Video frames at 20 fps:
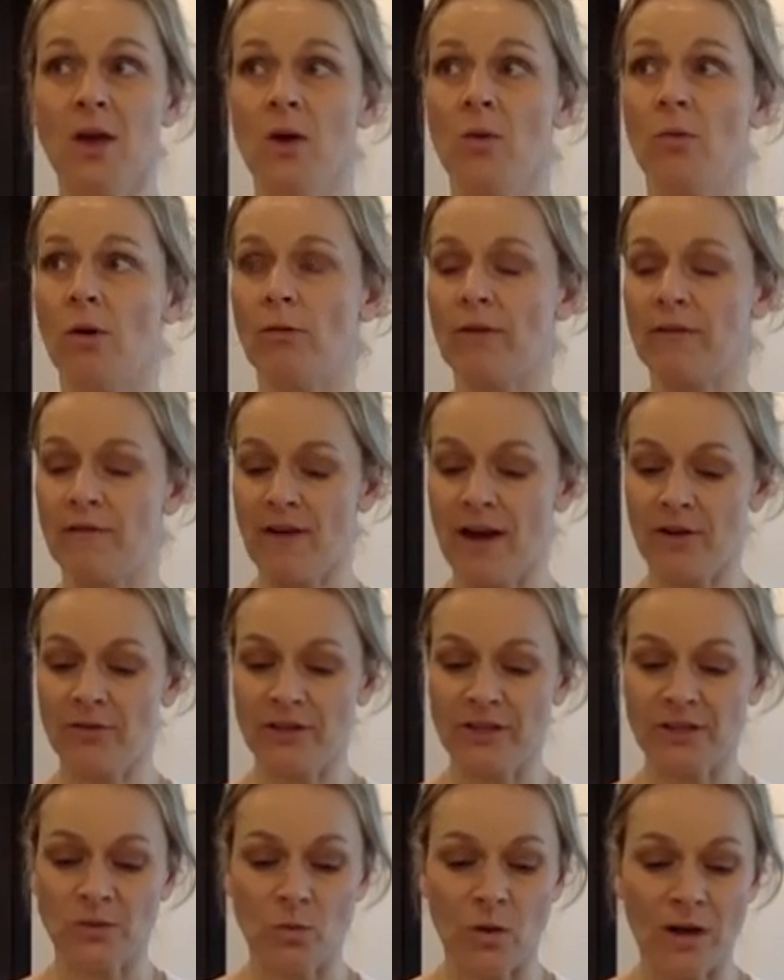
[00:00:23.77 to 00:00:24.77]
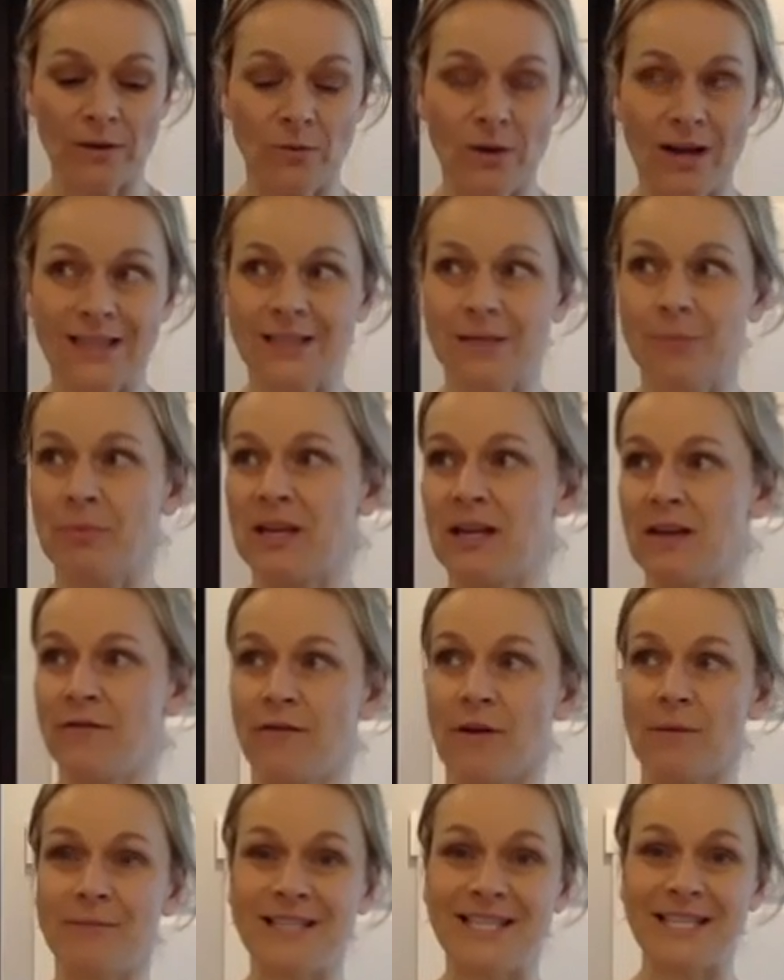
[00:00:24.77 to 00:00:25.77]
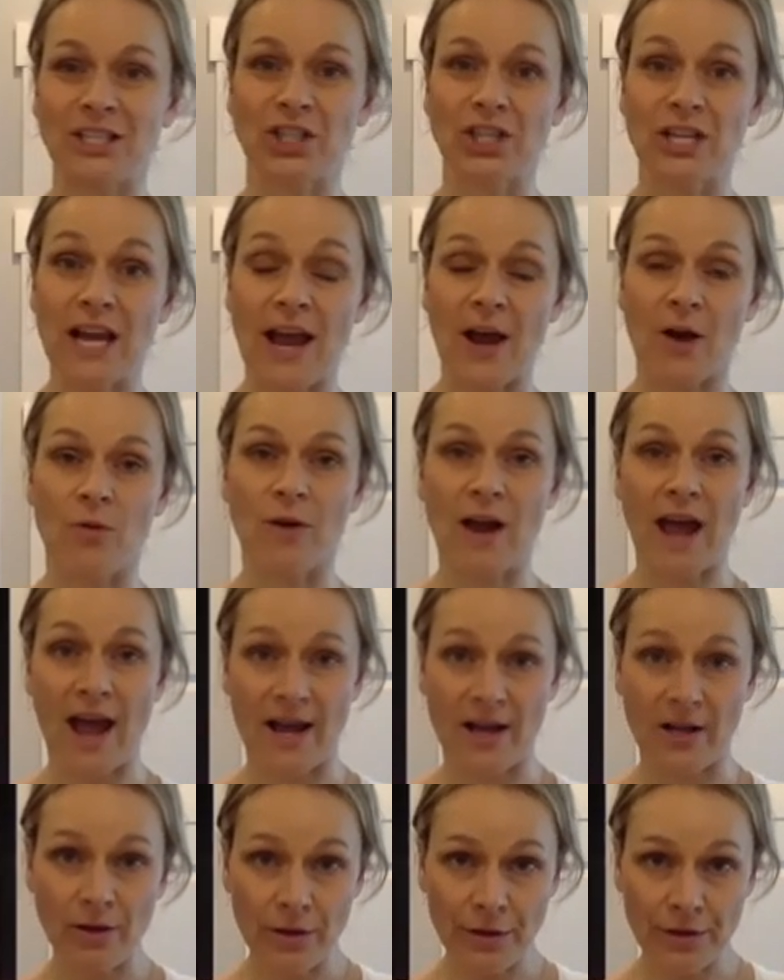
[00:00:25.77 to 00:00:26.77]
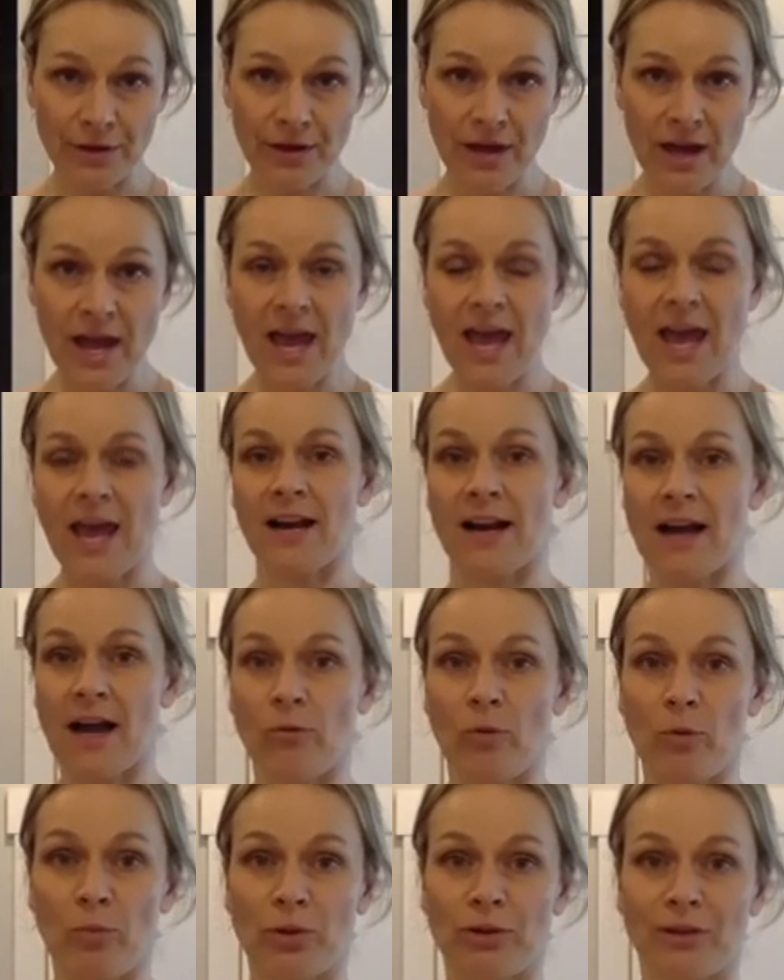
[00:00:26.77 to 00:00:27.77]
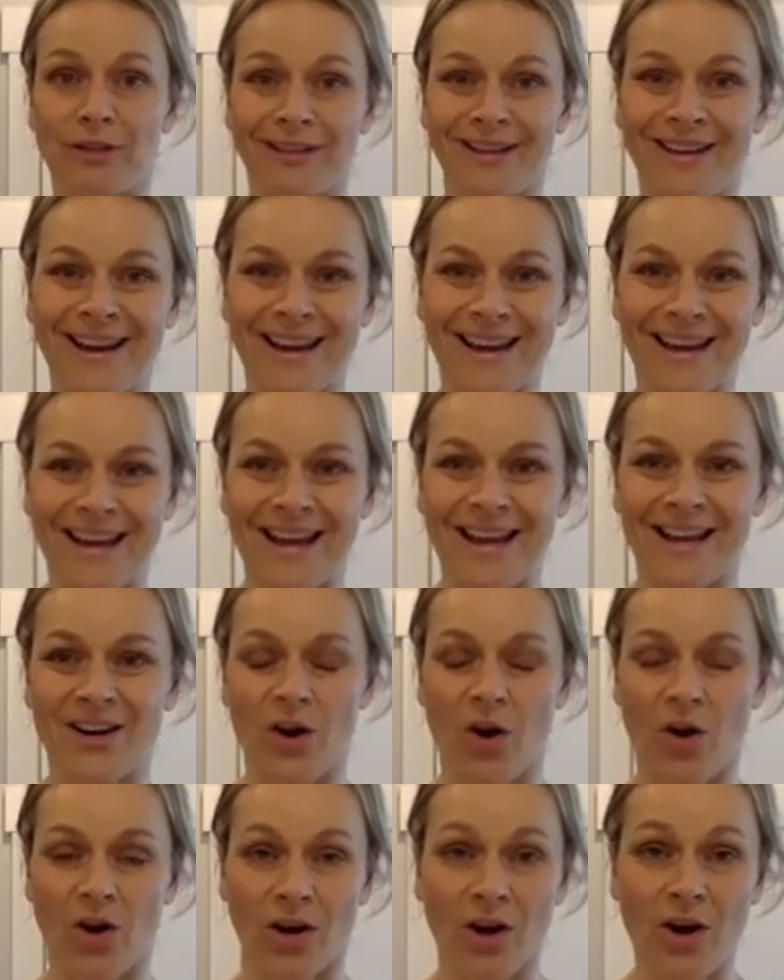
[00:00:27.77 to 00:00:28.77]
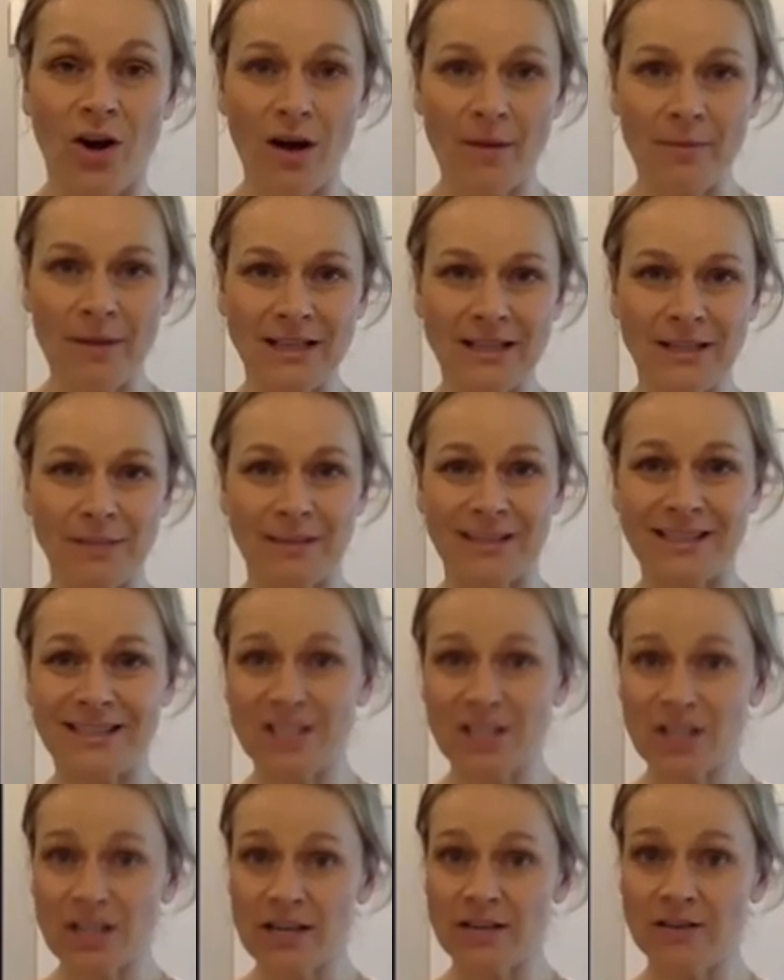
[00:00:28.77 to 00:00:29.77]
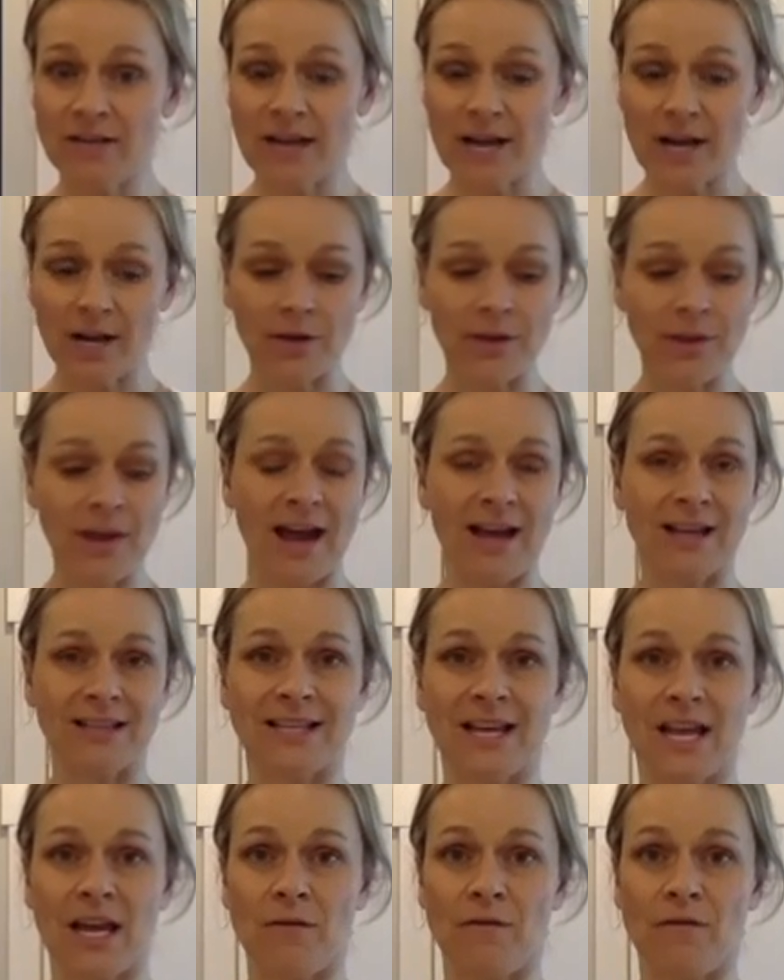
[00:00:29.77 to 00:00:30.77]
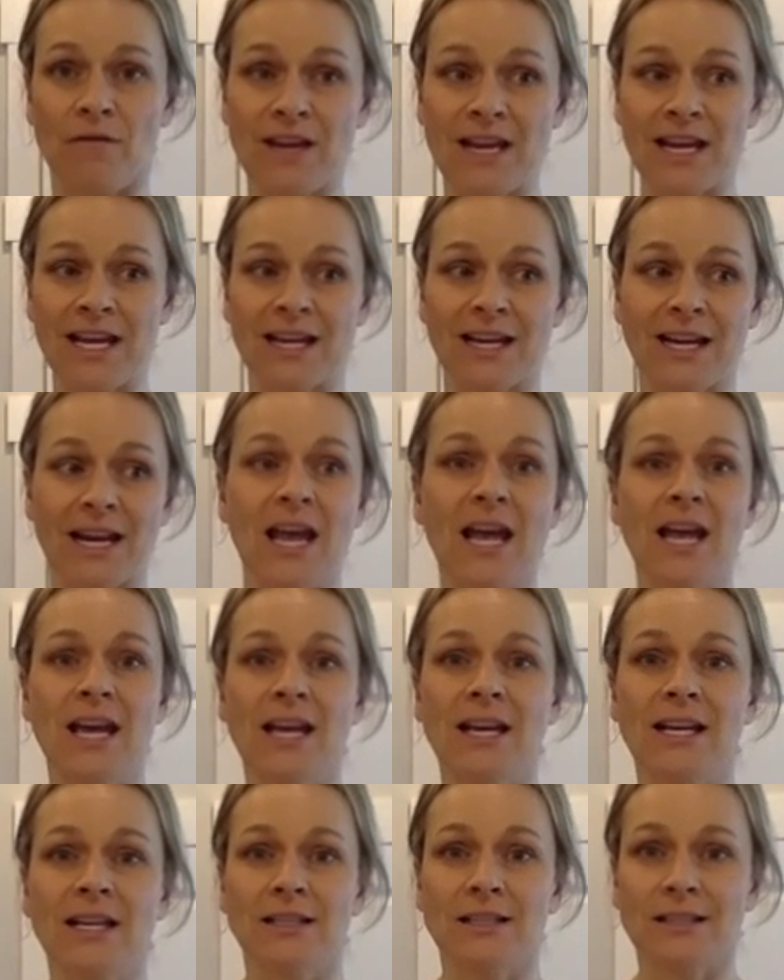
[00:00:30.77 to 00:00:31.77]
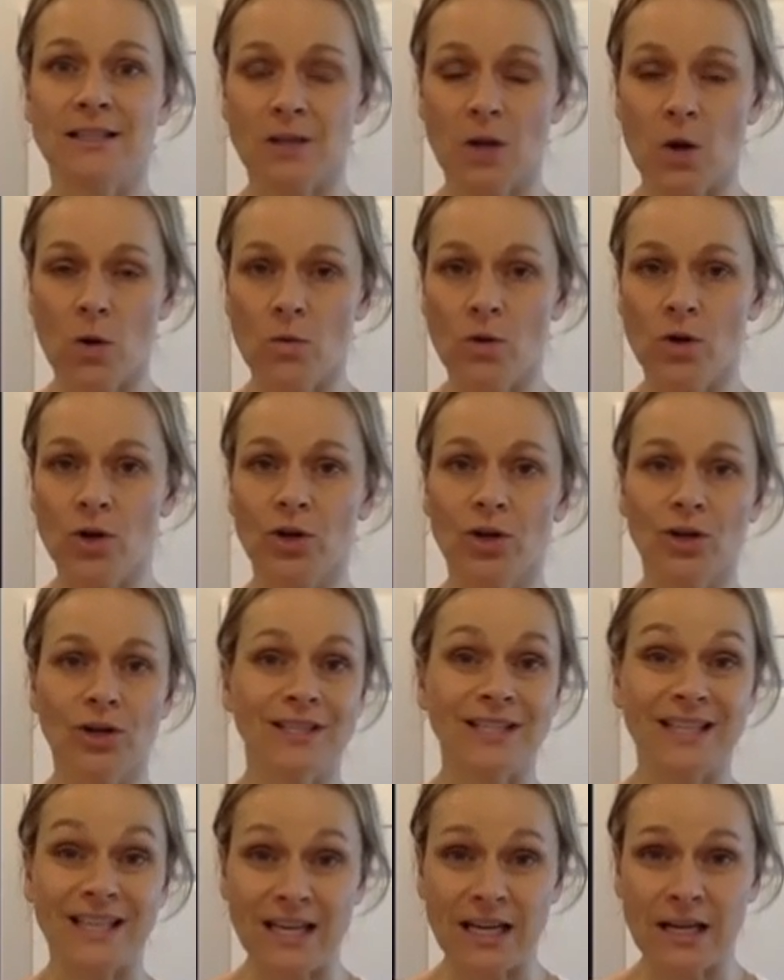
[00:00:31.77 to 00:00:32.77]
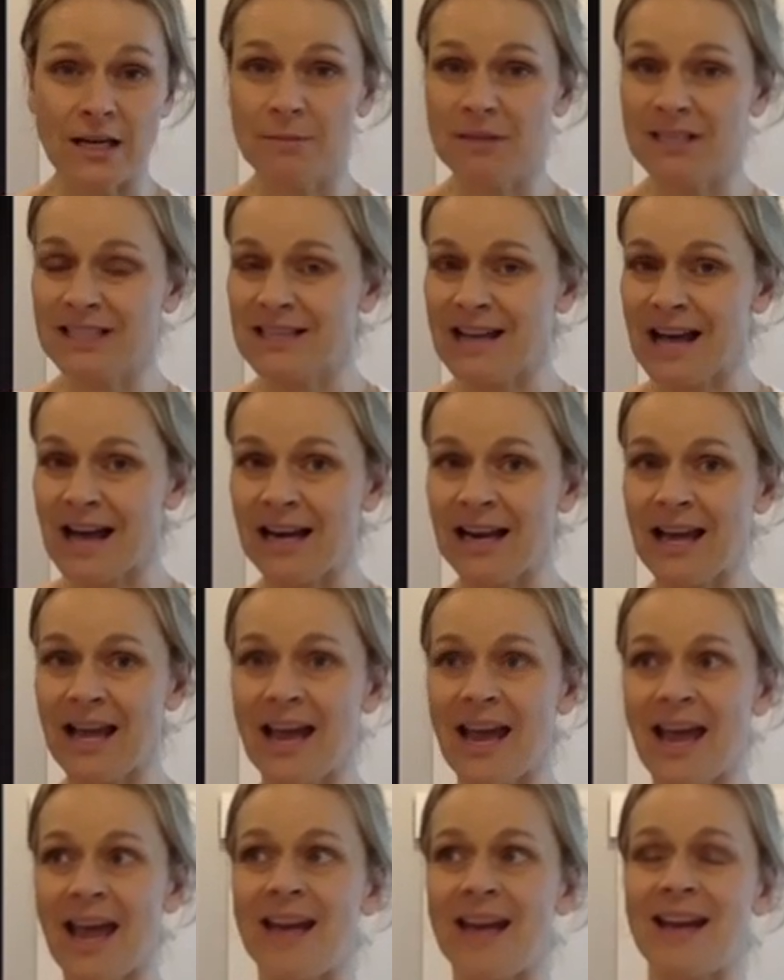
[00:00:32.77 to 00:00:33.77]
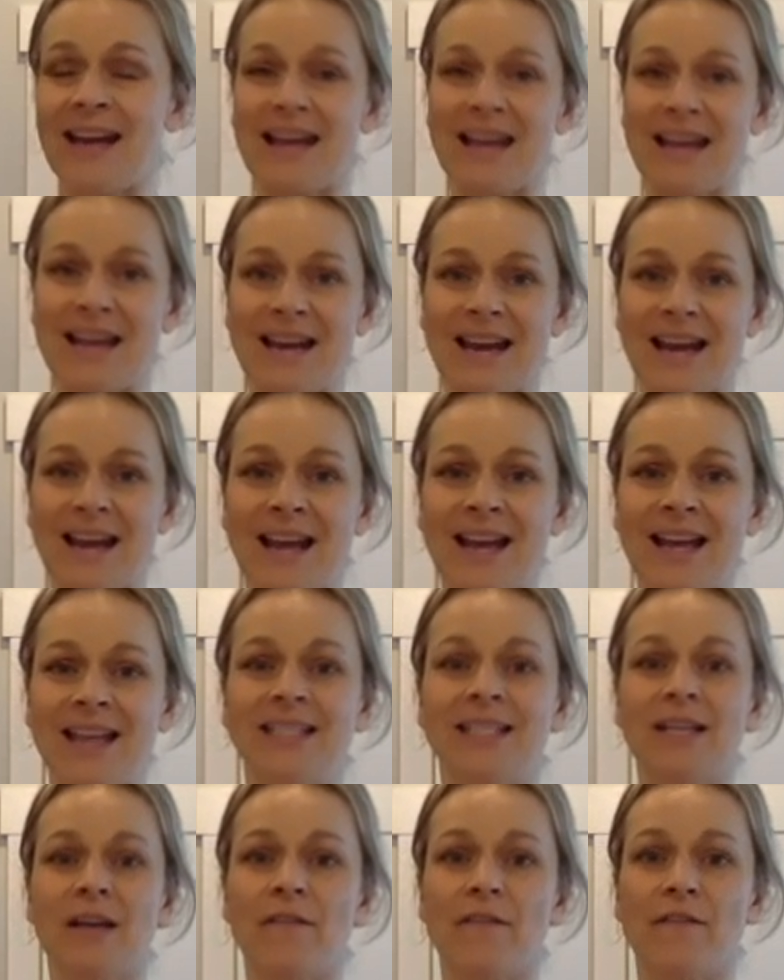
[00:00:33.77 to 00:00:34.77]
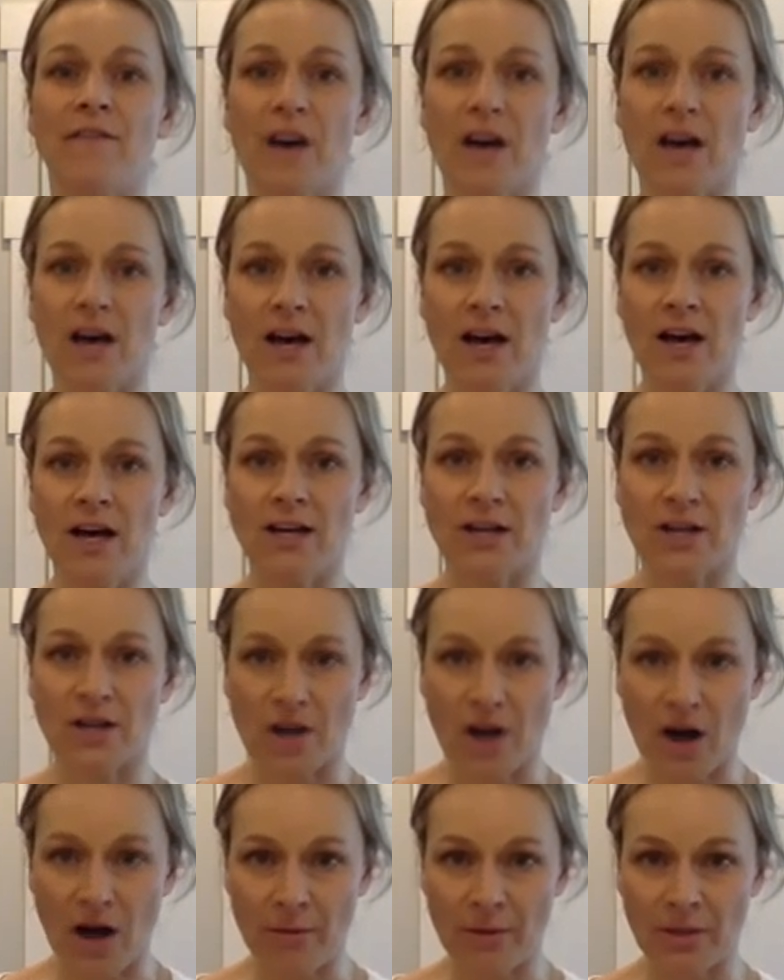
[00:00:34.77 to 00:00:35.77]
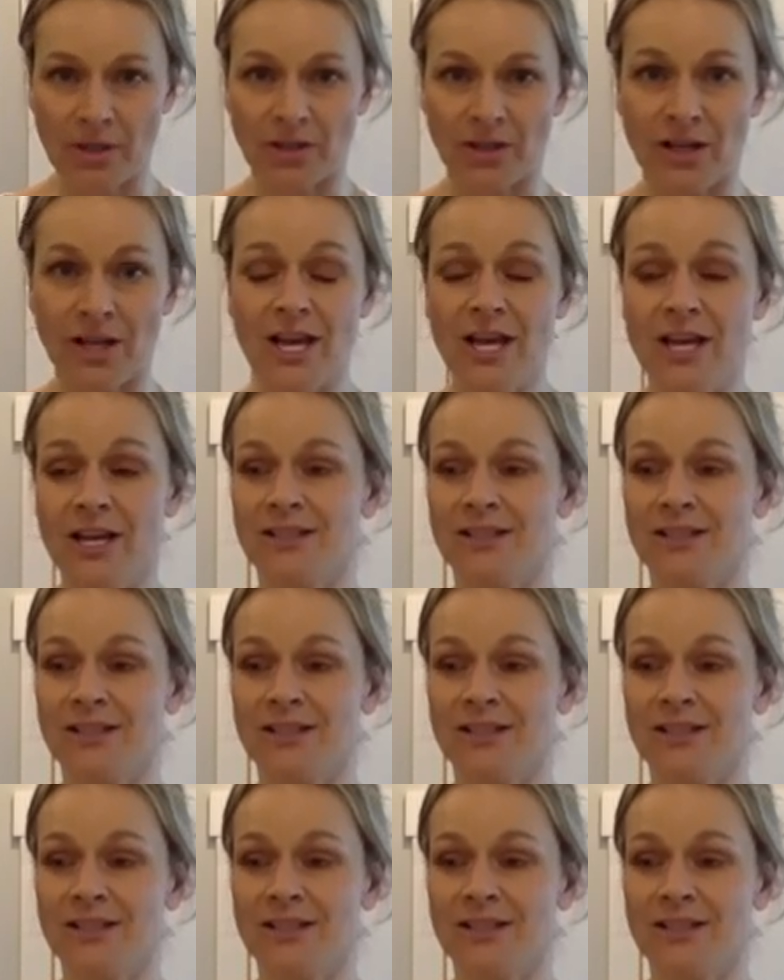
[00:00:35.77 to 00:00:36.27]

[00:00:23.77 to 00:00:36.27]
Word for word: Well we found this one recipe from Dishing Out Health and I will put the link in our comments, but Dishing Out Health has a vegan slow cooker tikka masala and it is phenomenal.